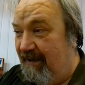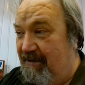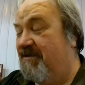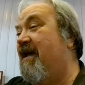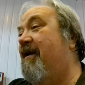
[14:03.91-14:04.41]
my
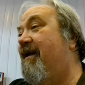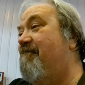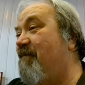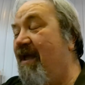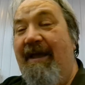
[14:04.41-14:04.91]
insanity.
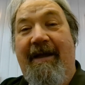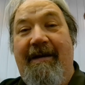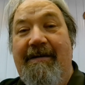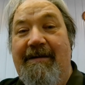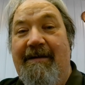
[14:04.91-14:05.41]

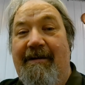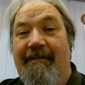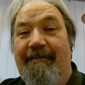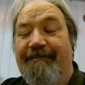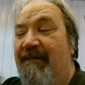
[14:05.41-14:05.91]

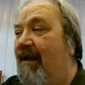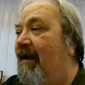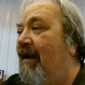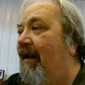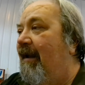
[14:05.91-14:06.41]
And
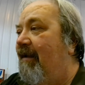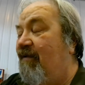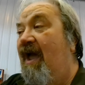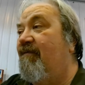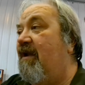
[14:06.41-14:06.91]

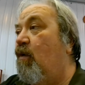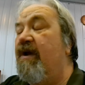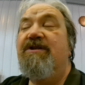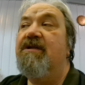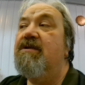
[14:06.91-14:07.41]
if you have any
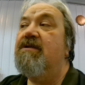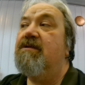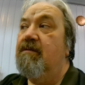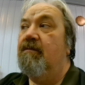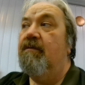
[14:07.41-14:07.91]

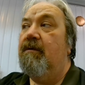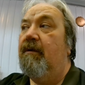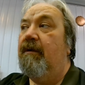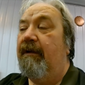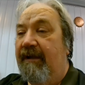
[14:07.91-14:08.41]
questions,
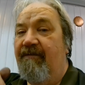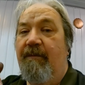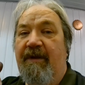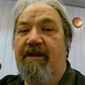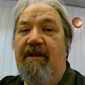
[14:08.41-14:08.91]
leave
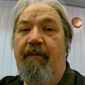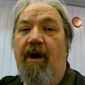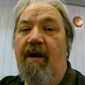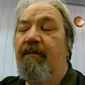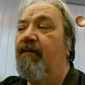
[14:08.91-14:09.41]
them at the
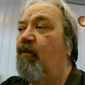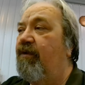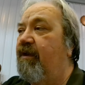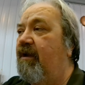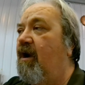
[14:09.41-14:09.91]
bottom
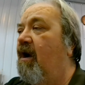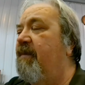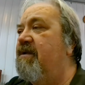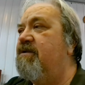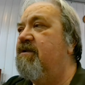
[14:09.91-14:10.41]
with the
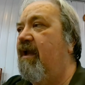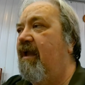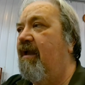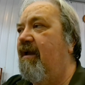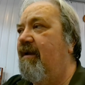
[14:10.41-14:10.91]
comments,
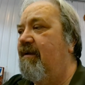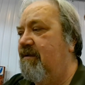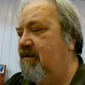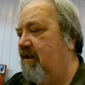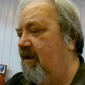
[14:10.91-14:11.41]
and